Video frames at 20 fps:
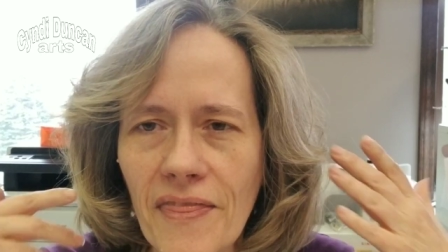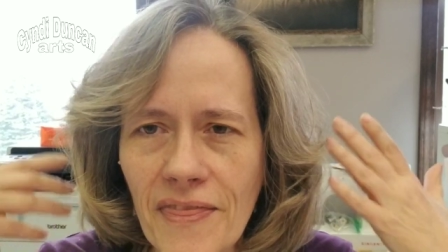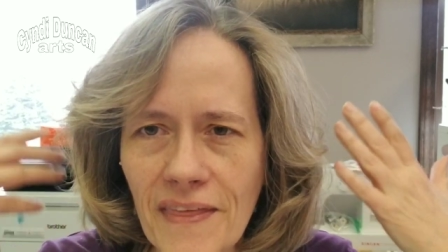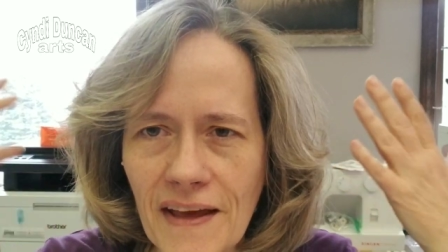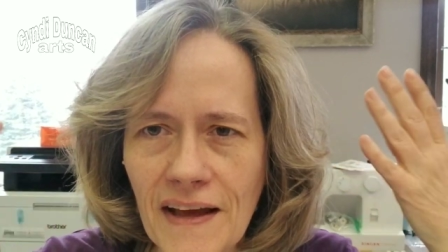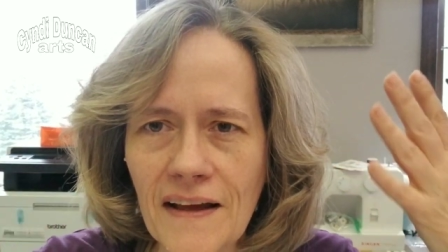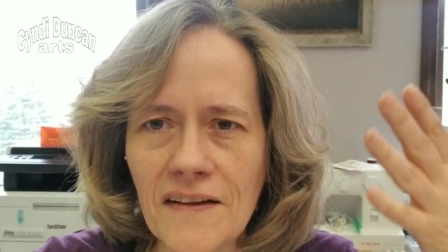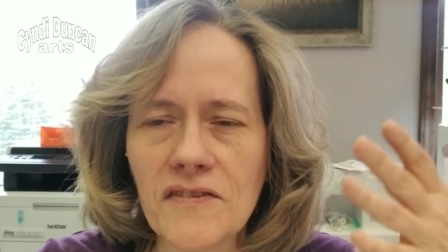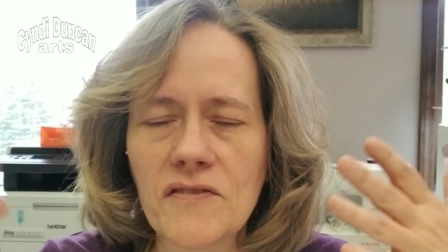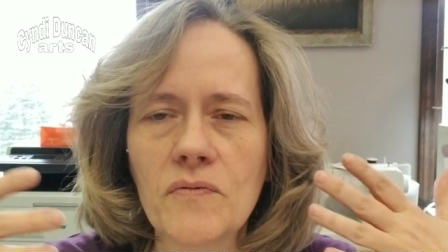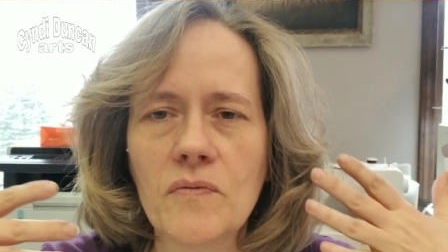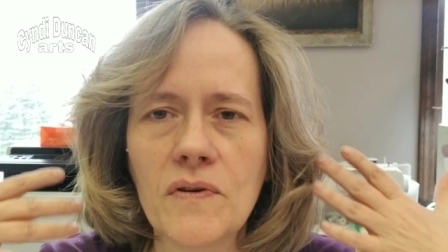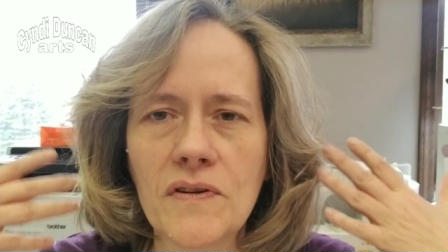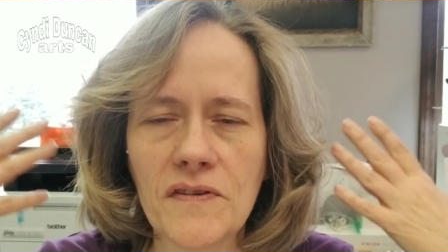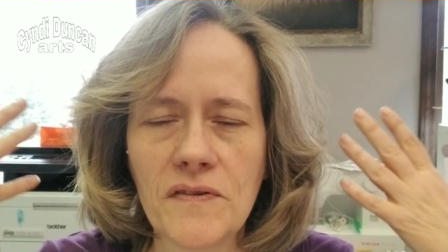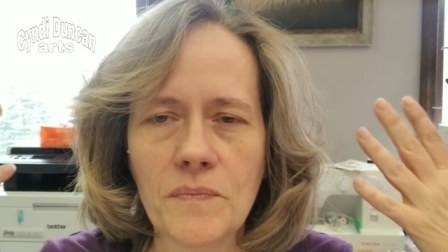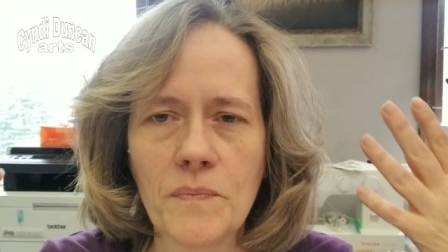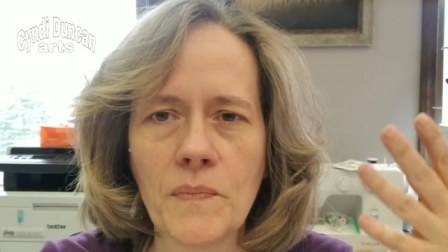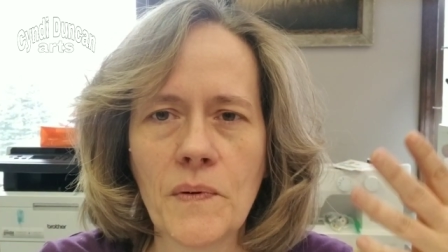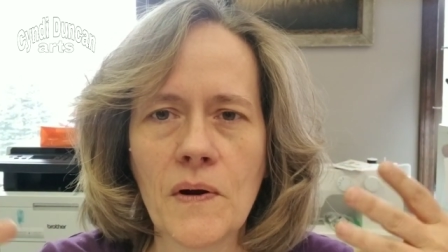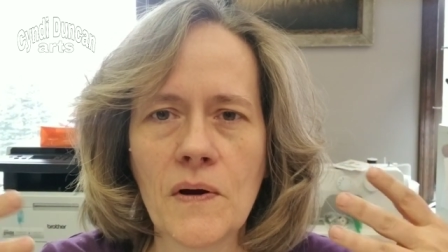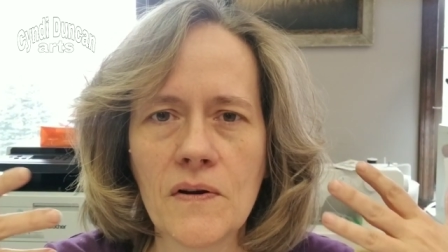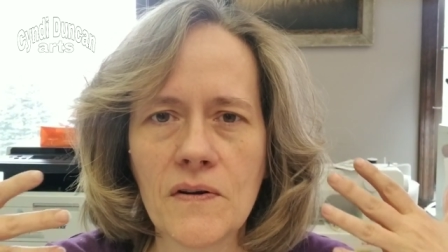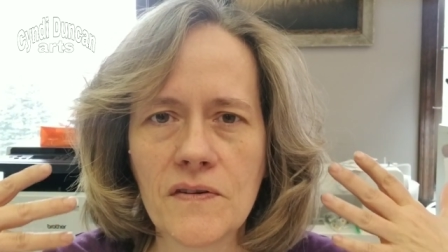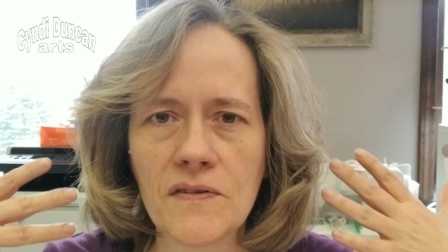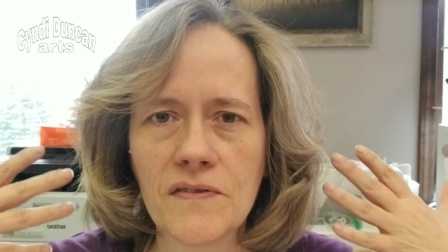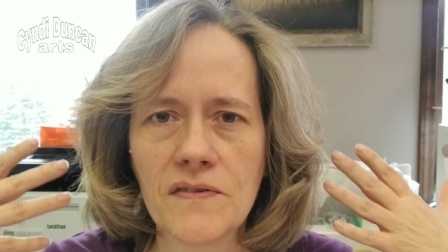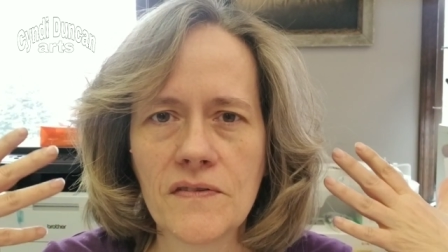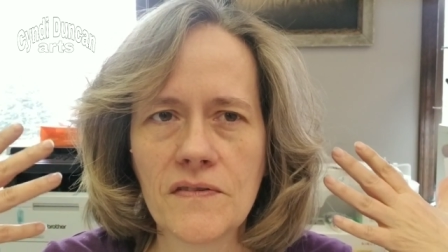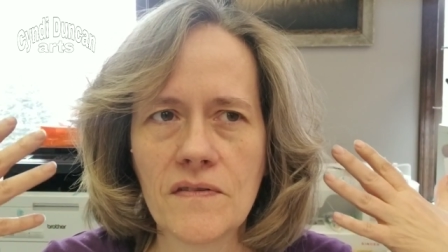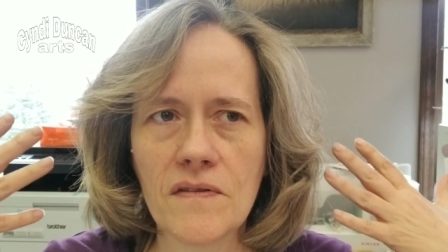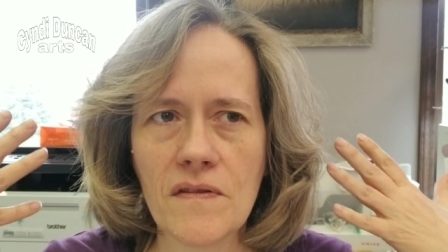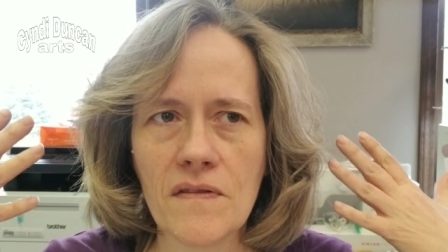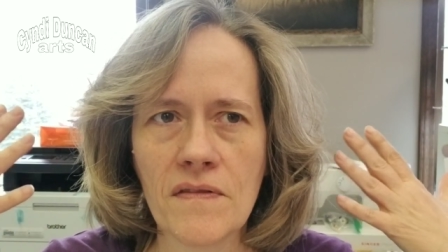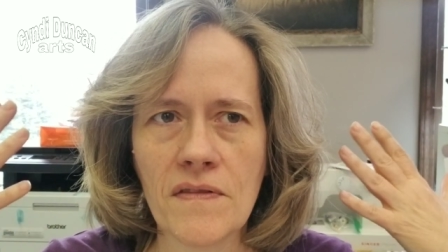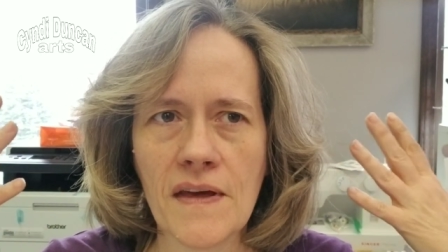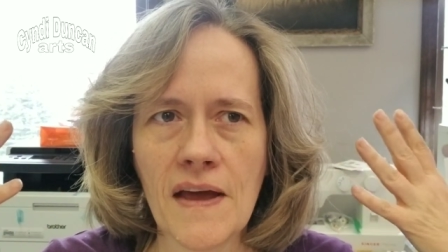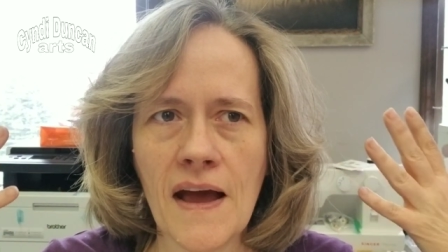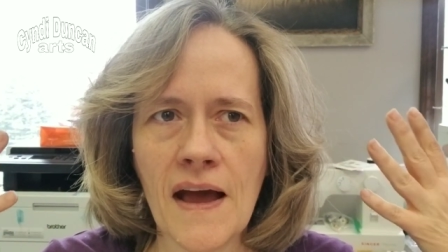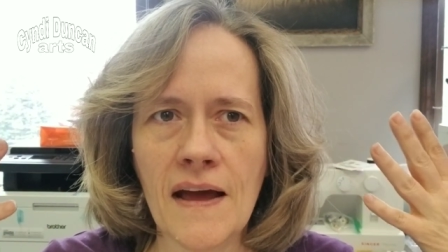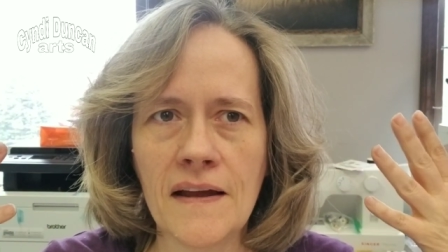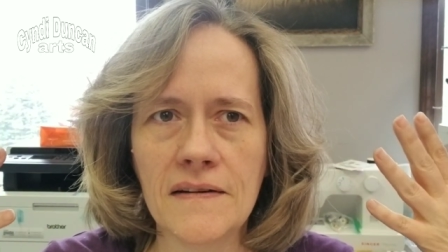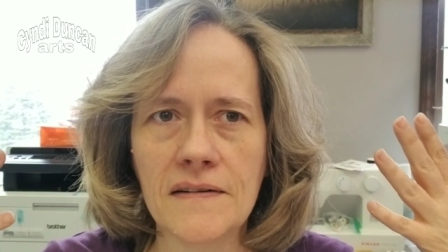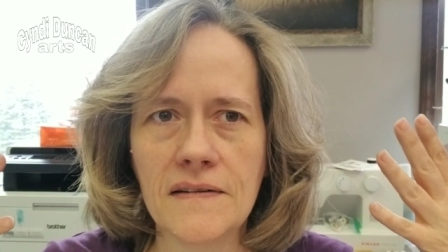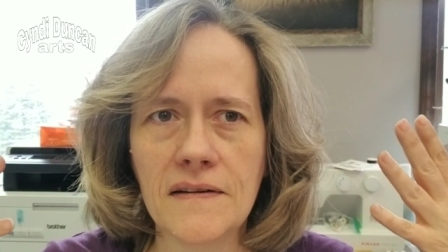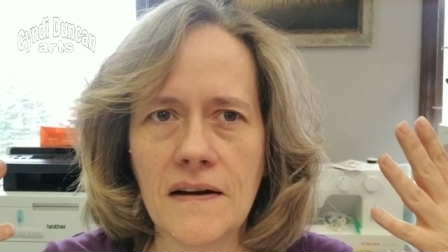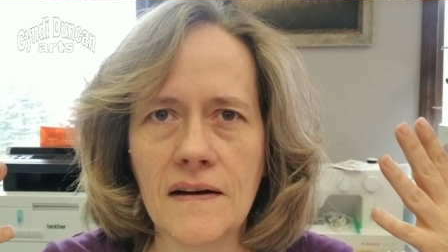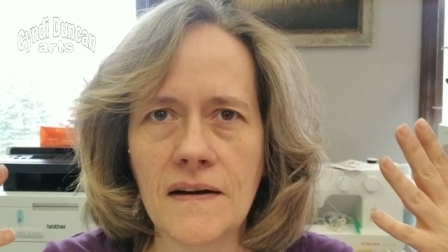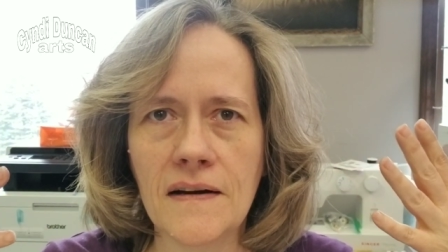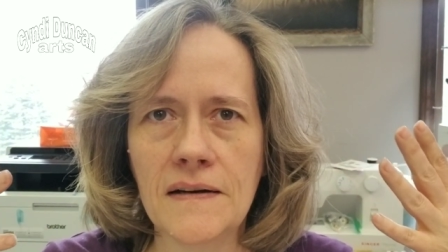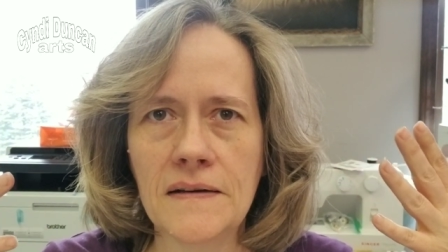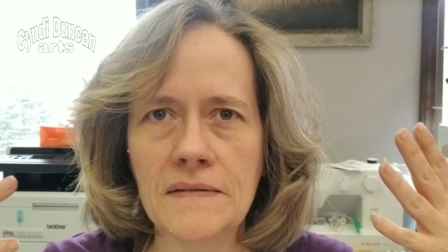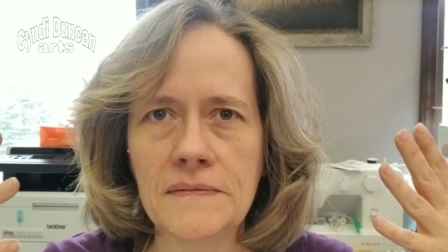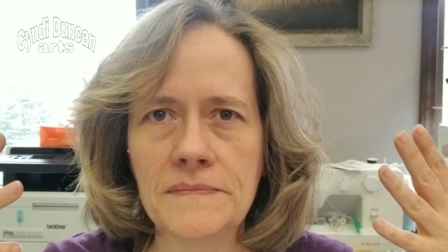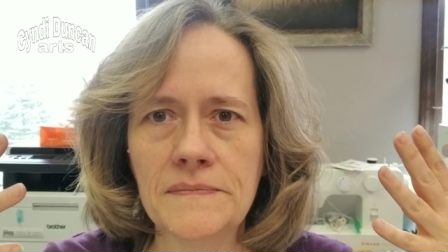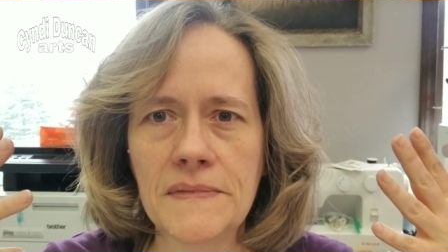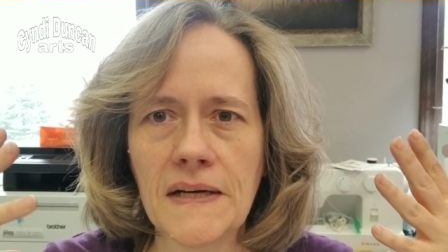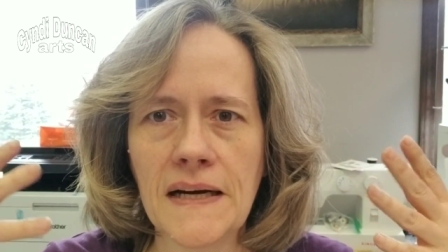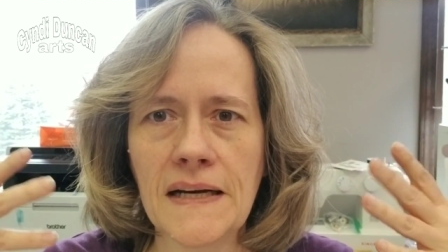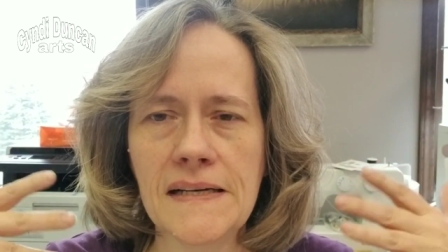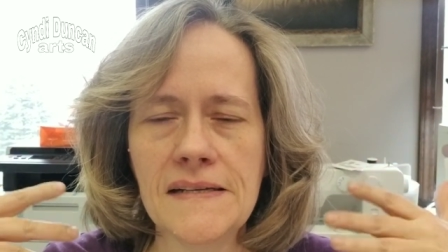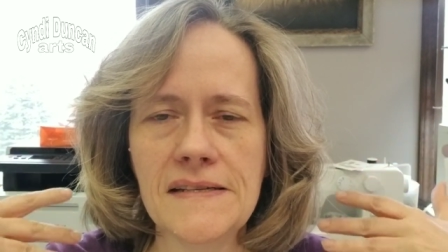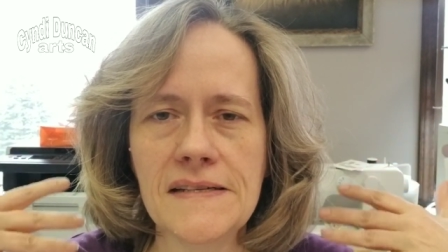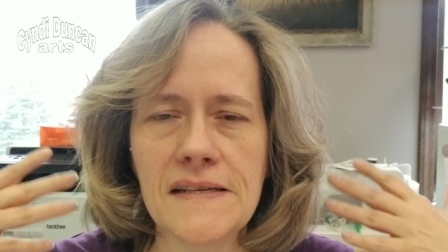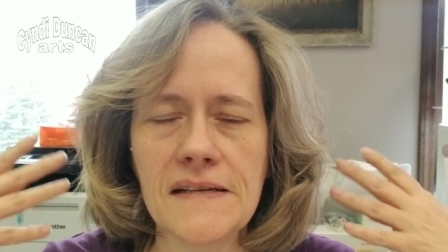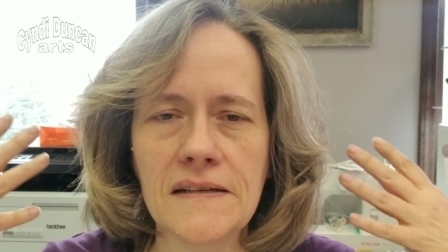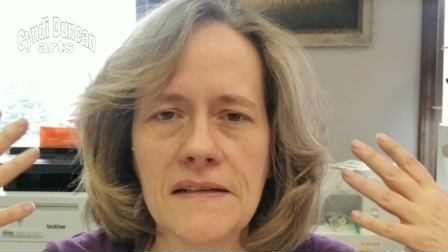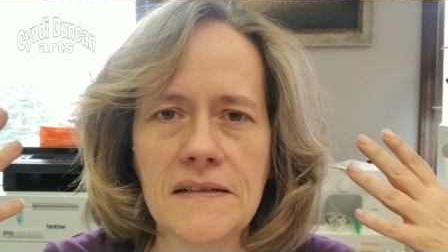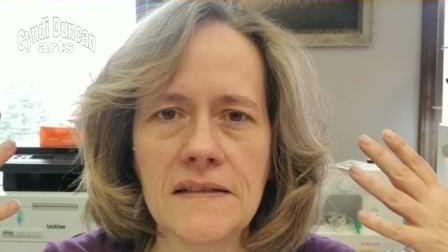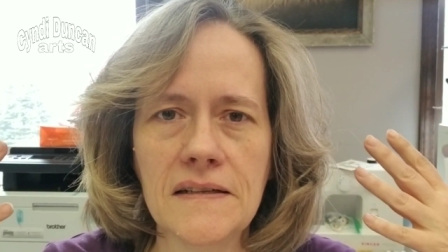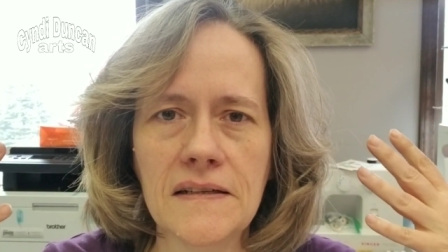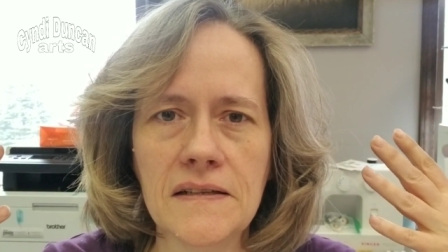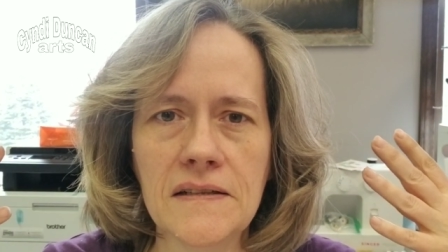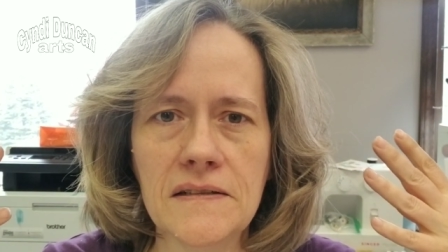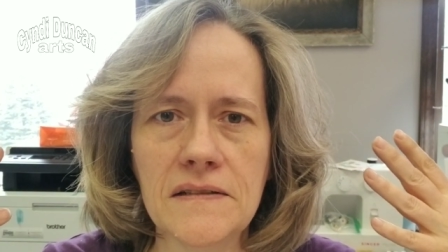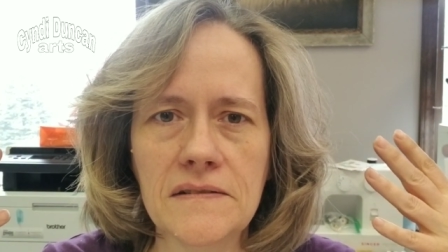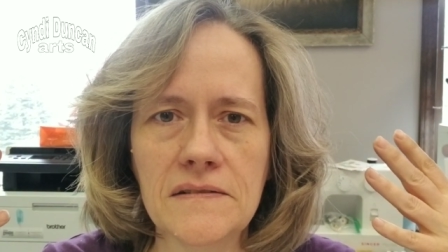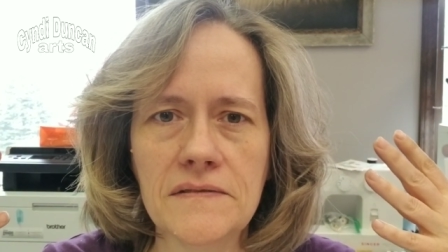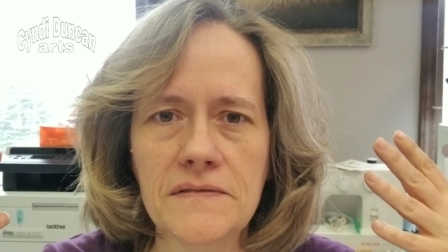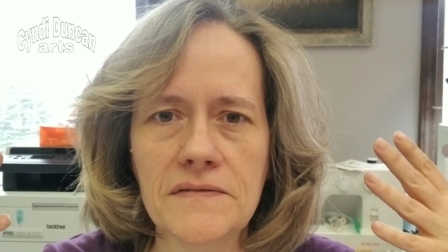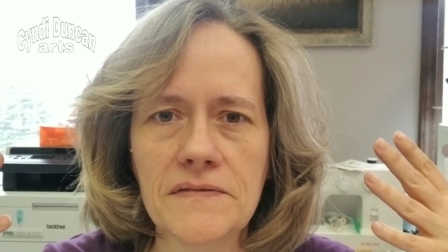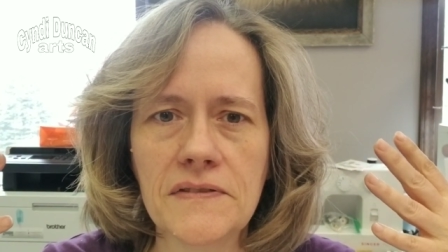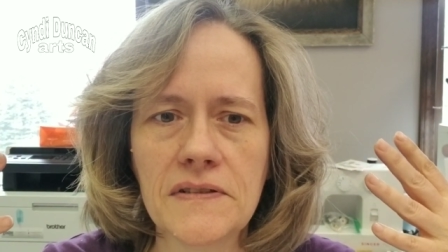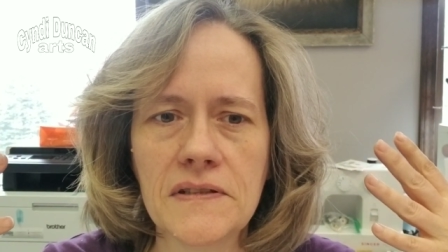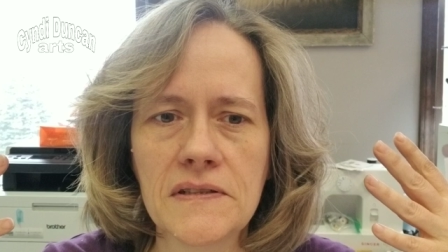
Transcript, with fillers: That's what sparks that um, idea of